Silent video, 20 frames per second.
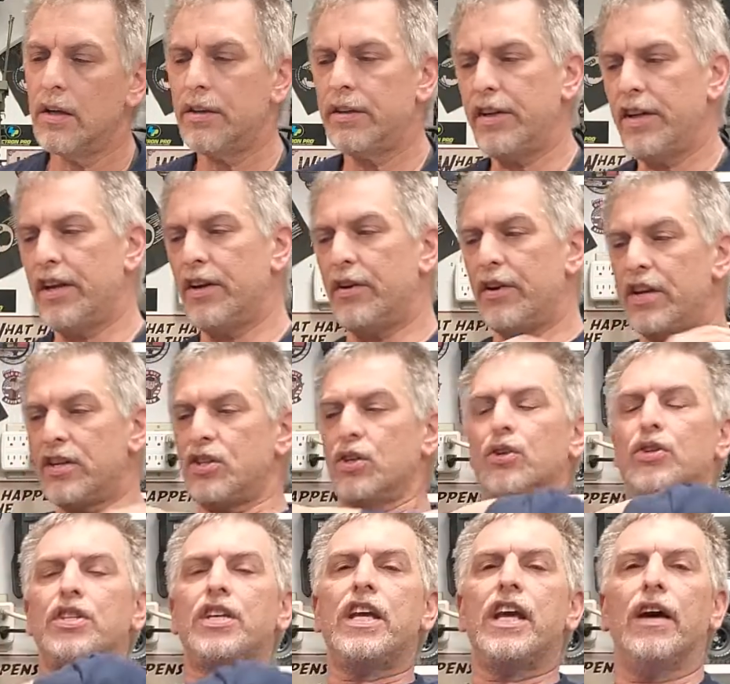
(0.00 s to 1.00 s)
the initial
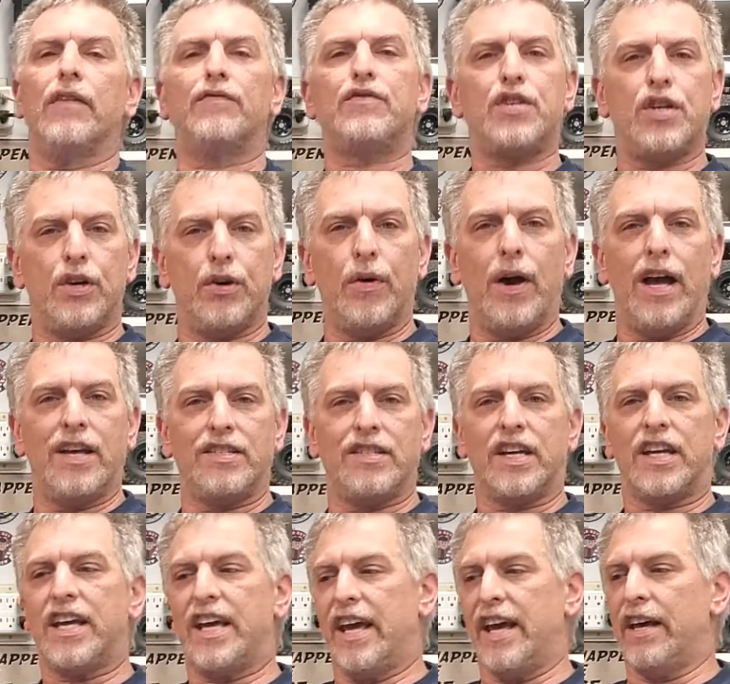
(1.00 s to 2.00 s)
TF2 as a
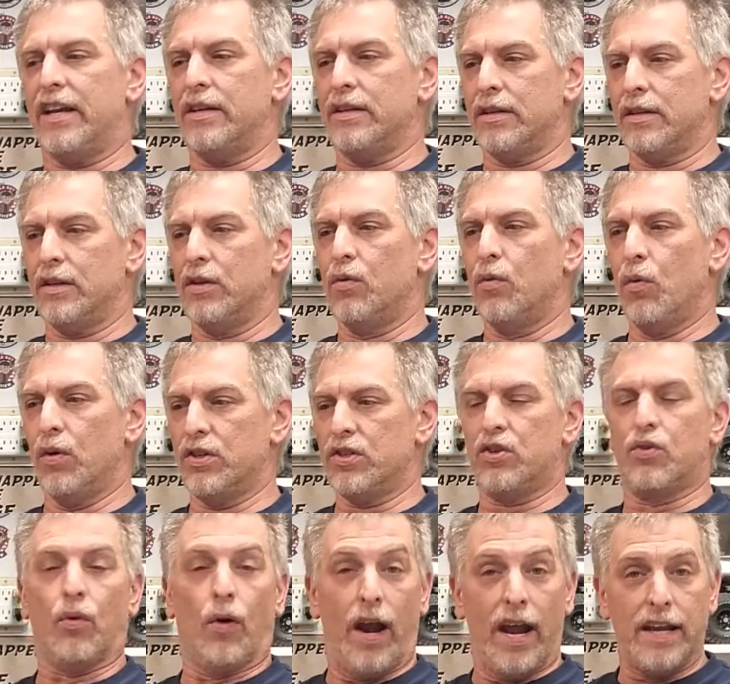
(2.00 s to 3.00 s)
kit was
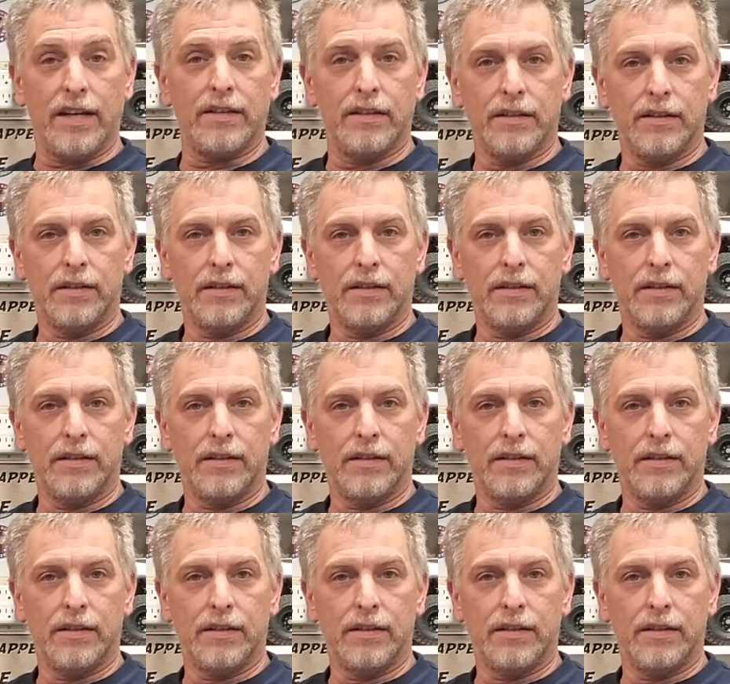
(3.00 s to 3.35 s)
great.